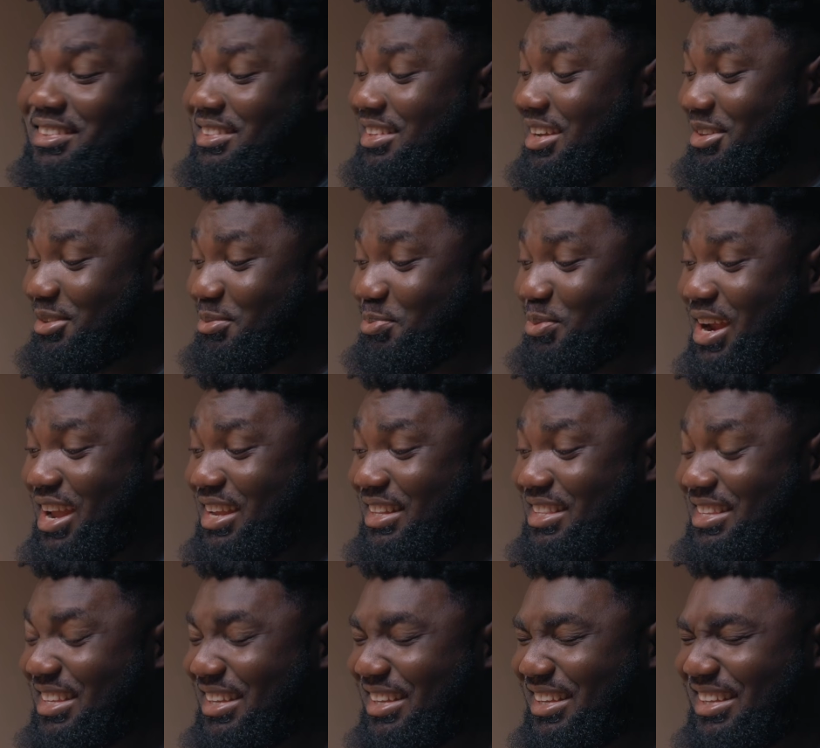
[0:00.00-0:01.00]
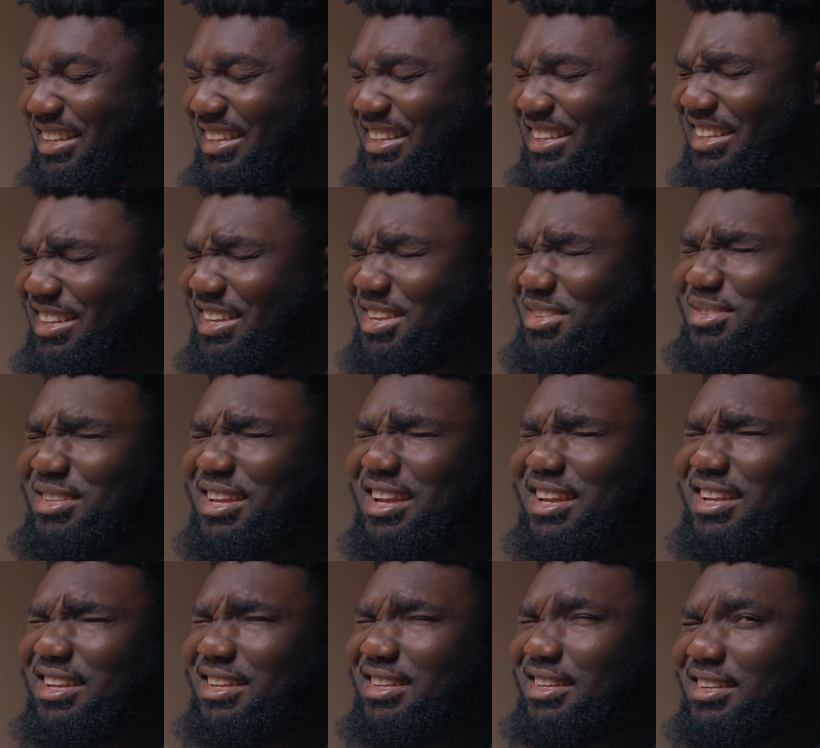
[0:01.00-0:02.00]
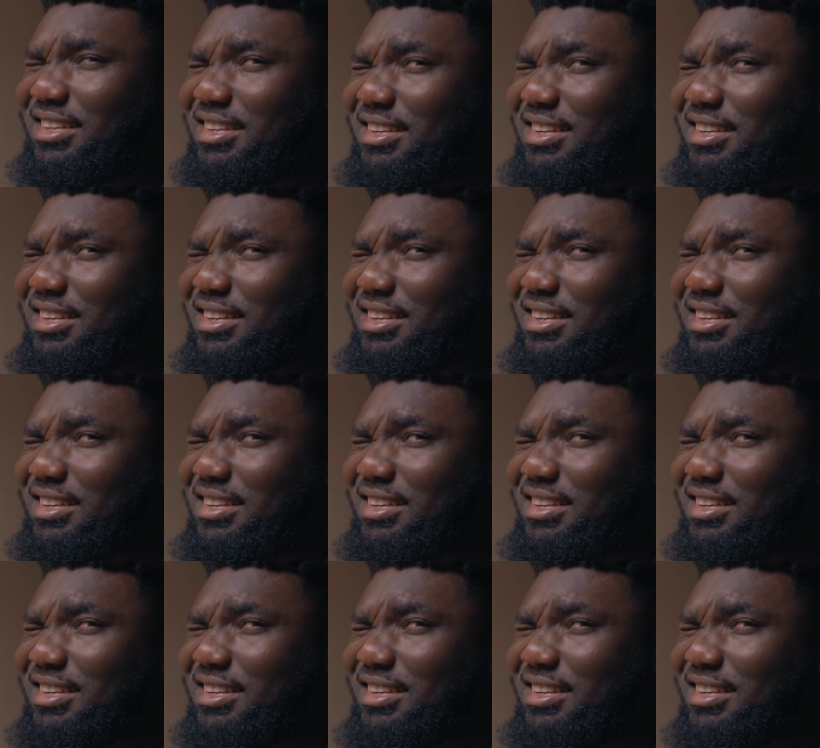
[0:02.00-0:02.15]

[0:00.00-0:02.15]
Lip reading: That was bright. Let's do that again.